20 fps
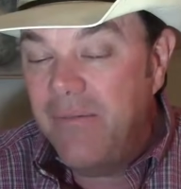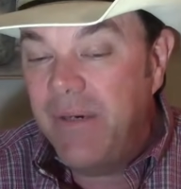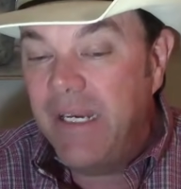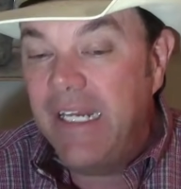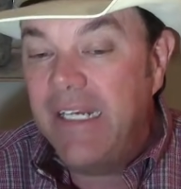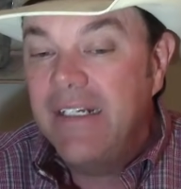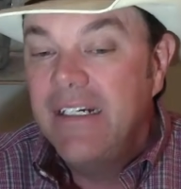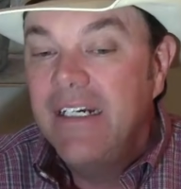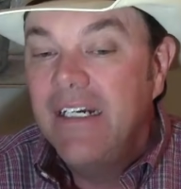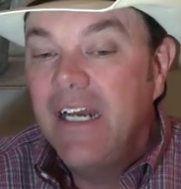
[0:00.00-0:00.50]

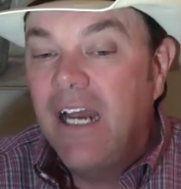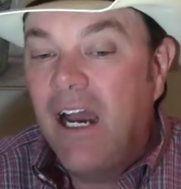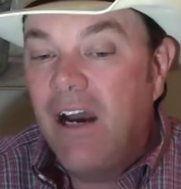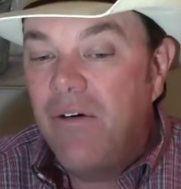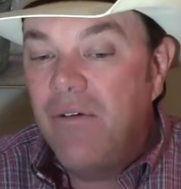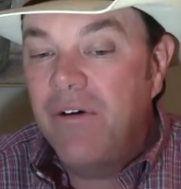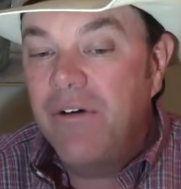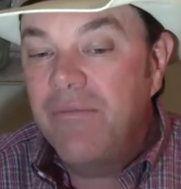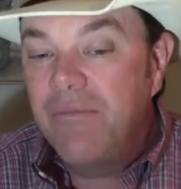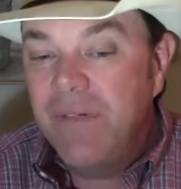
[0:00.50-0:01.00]
bit. I
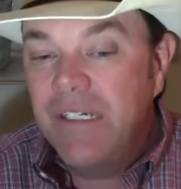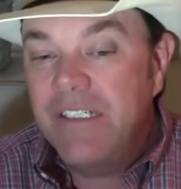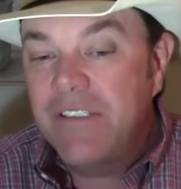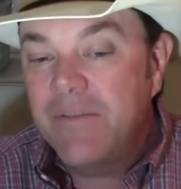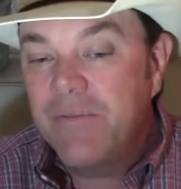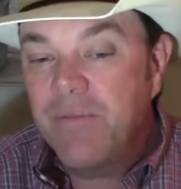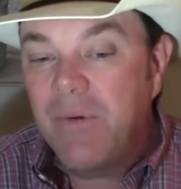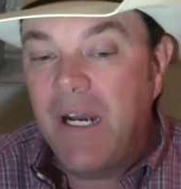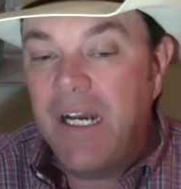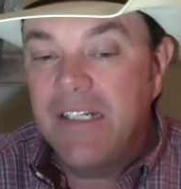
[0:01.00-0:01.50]
wouldn't be
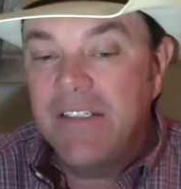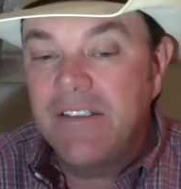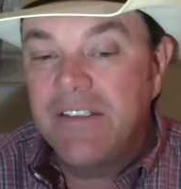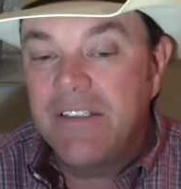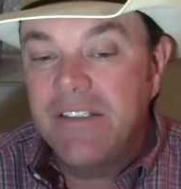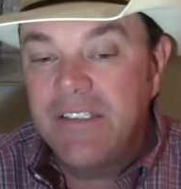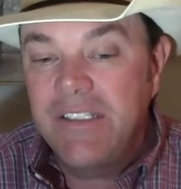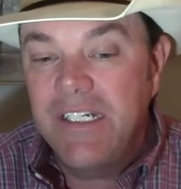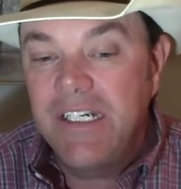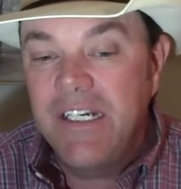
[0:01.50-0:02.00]
surprised
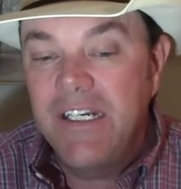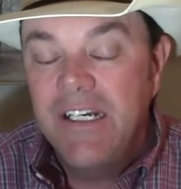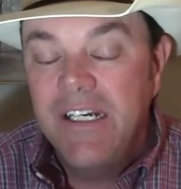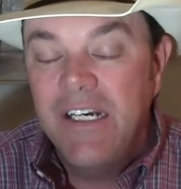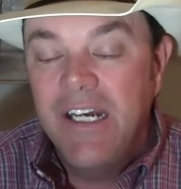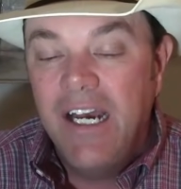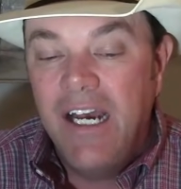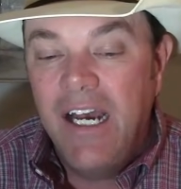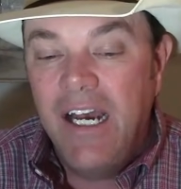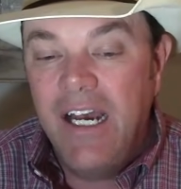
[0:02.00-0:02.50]
to see
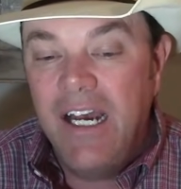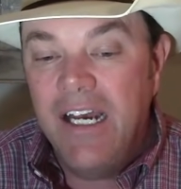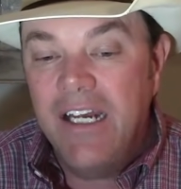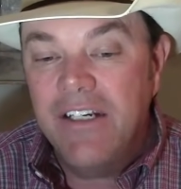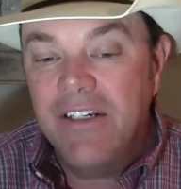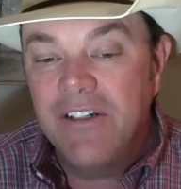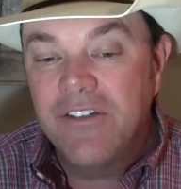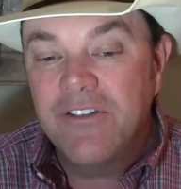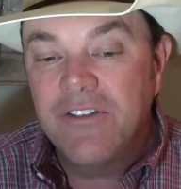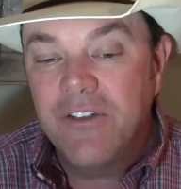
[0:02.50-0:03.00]

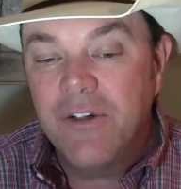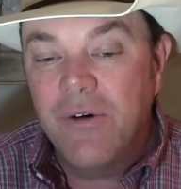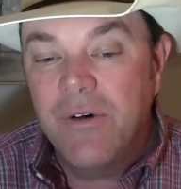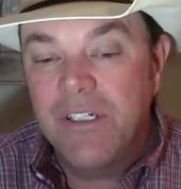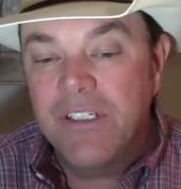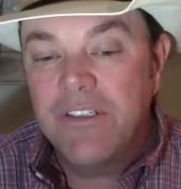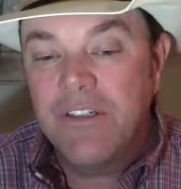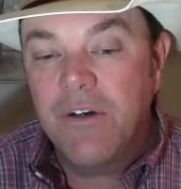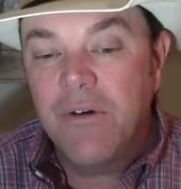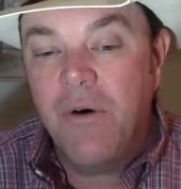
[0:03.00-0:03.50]
your
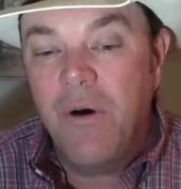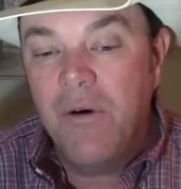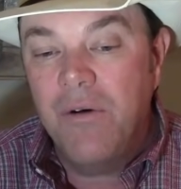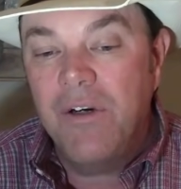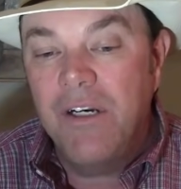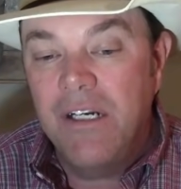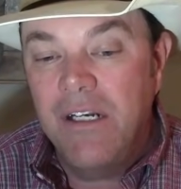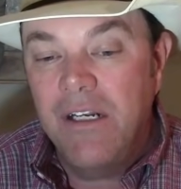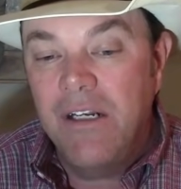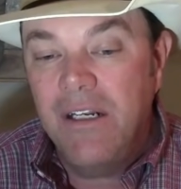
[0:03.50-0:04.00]
choice
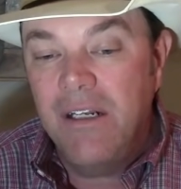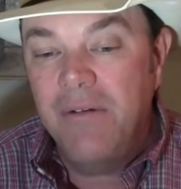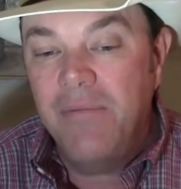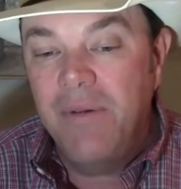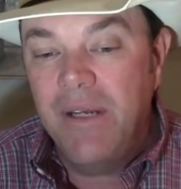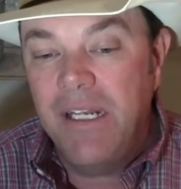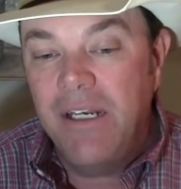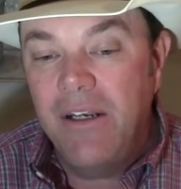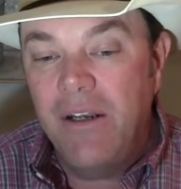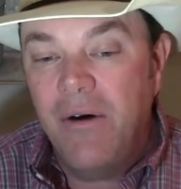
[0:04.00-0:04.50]
quoted a little
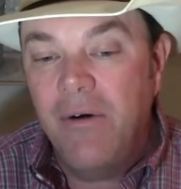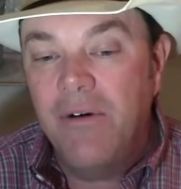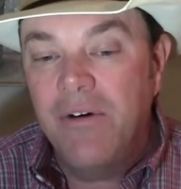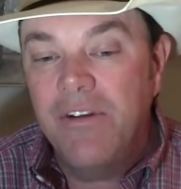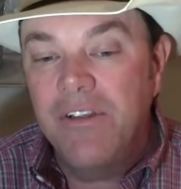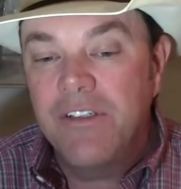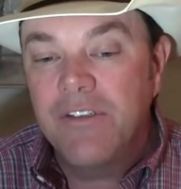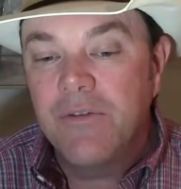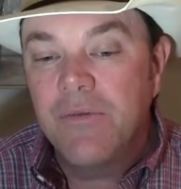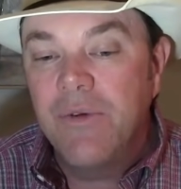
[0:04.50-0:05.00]
bit lower
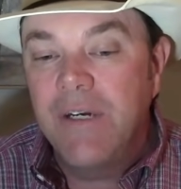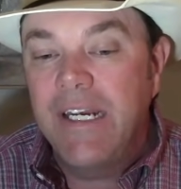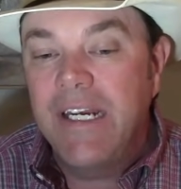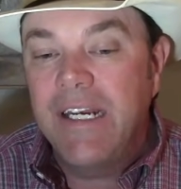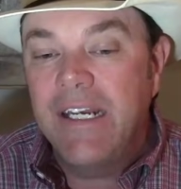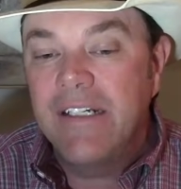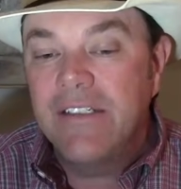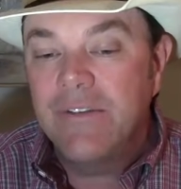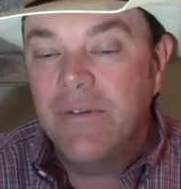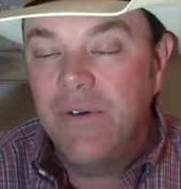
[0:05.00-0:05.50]
this
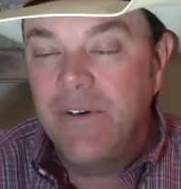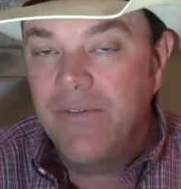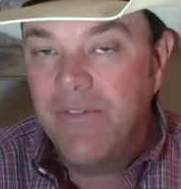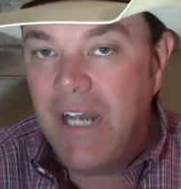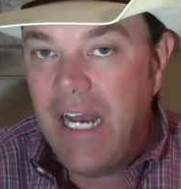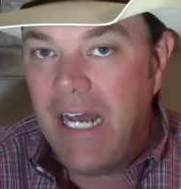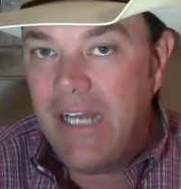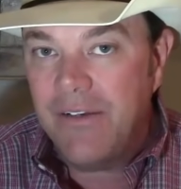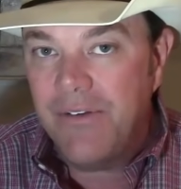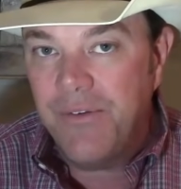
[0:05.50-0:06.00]
week as we've
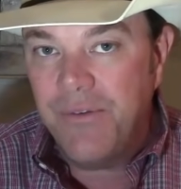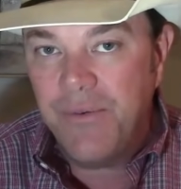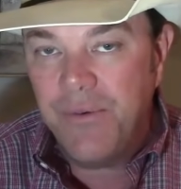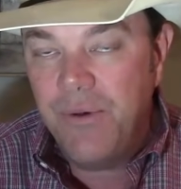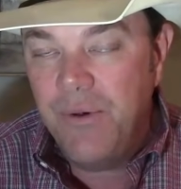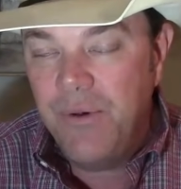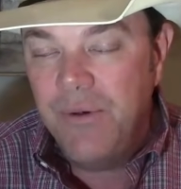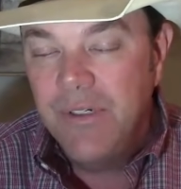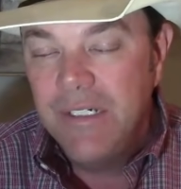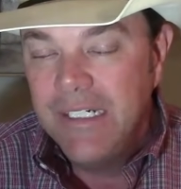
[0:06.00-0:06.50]
gotten
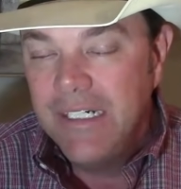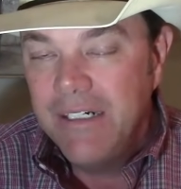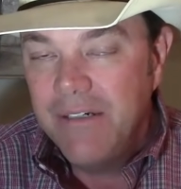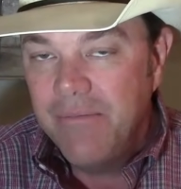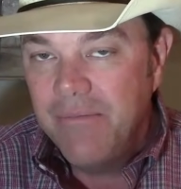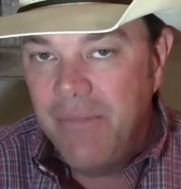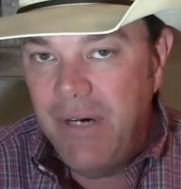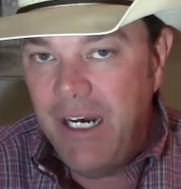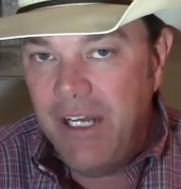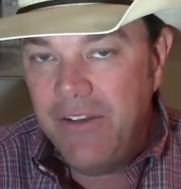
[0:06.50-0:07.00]
through
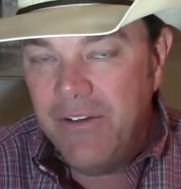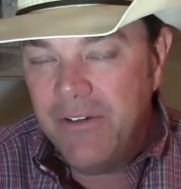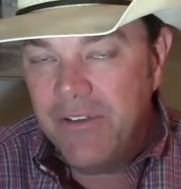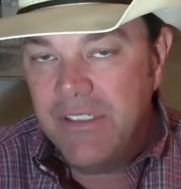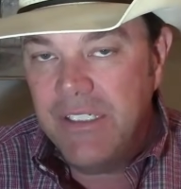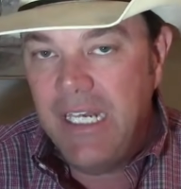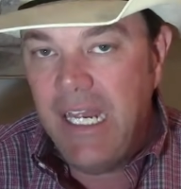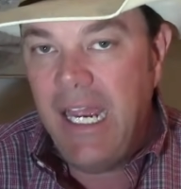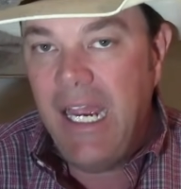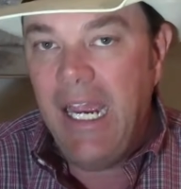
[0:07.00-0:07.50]

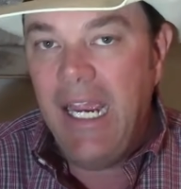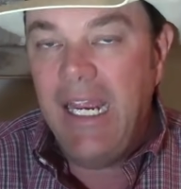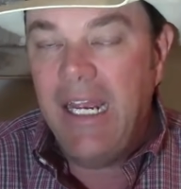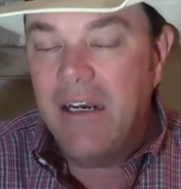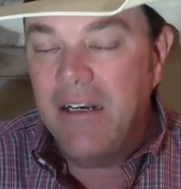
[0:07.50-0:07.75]
Mother's Day,